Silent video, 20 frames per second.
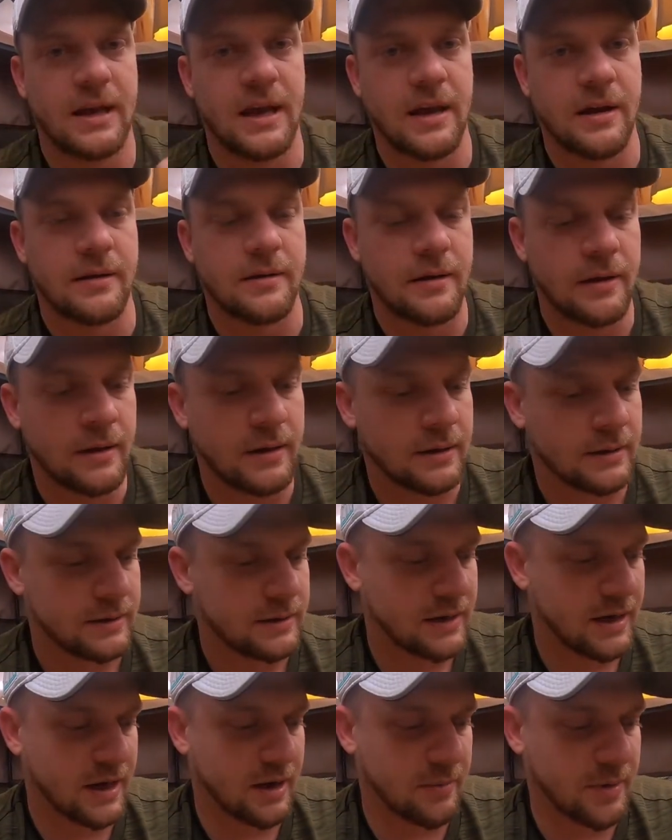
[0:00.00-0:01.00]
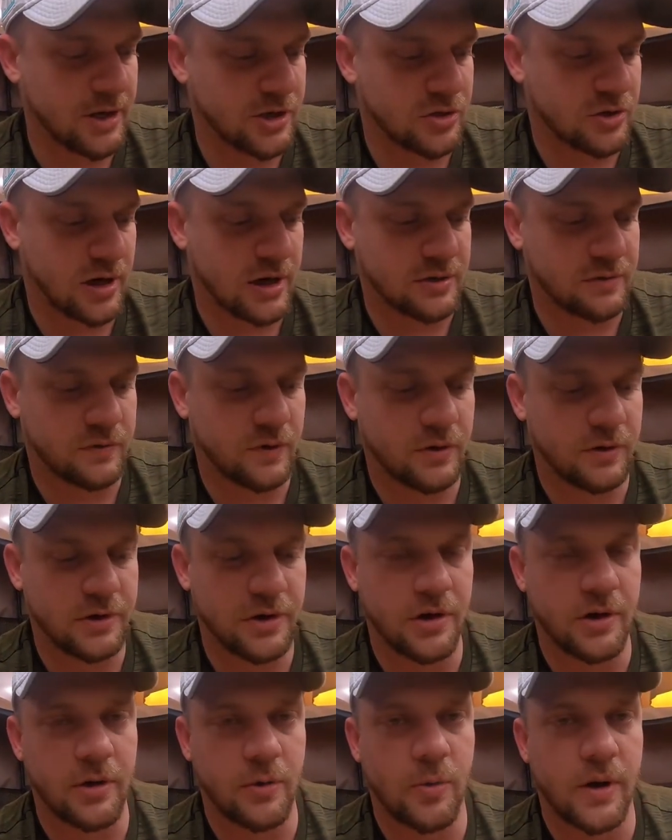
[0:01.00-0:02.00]
Again, it can be stressful
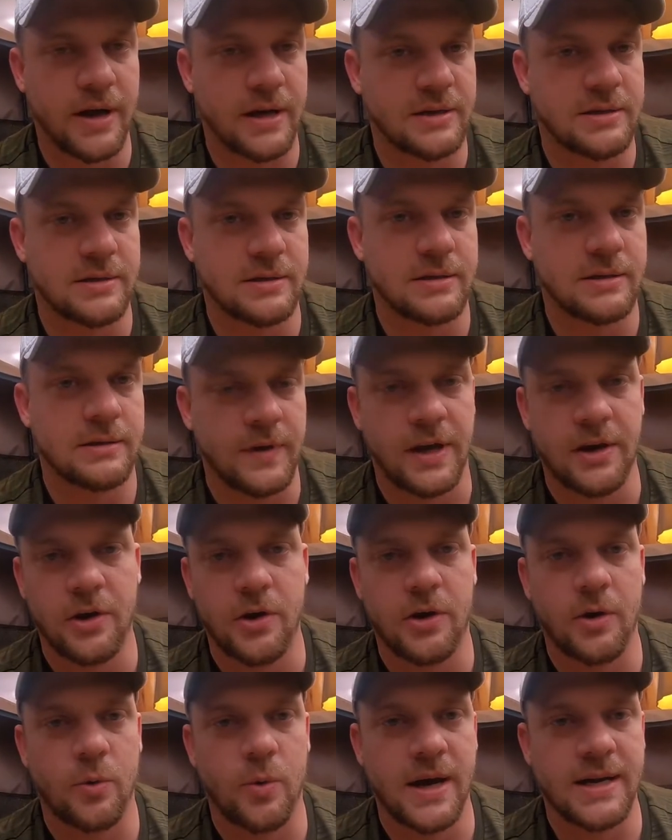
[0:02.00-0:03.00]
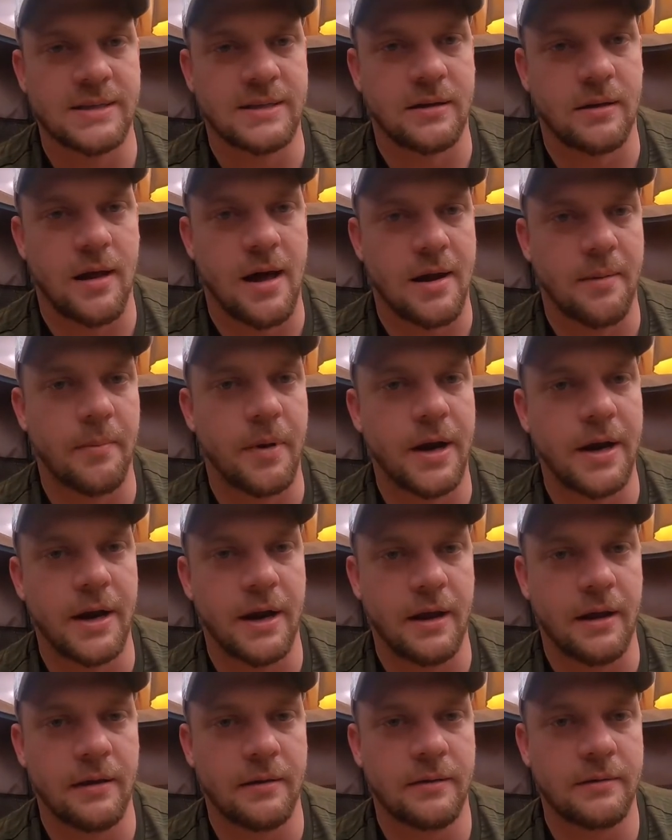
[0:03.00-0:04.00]
and you can waste a lot of
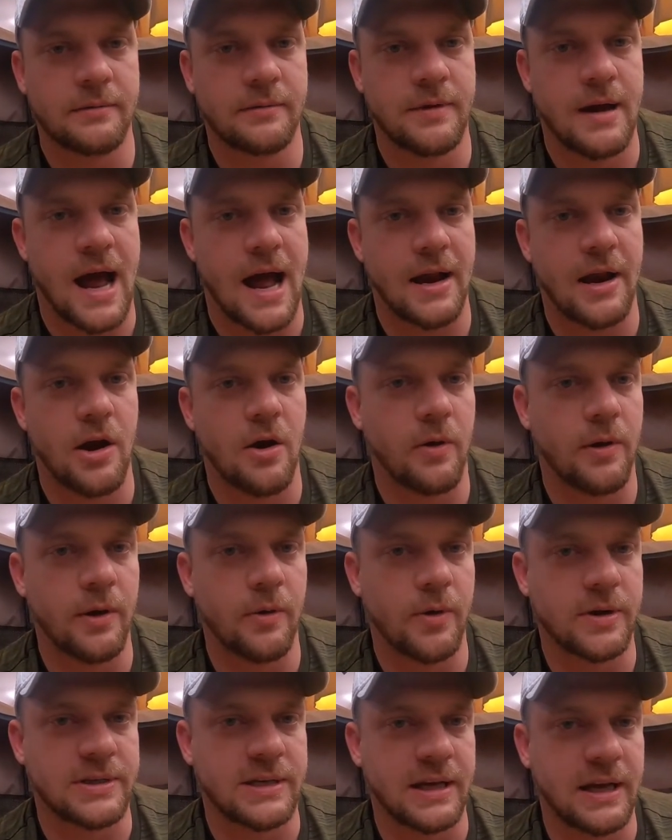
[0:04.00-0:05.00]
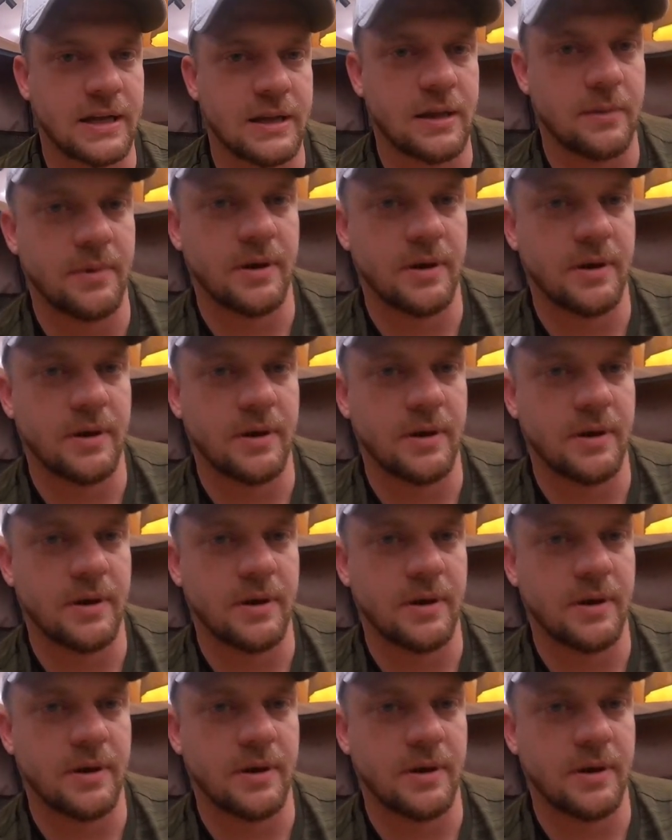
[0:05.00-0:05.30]
money not knowing what to get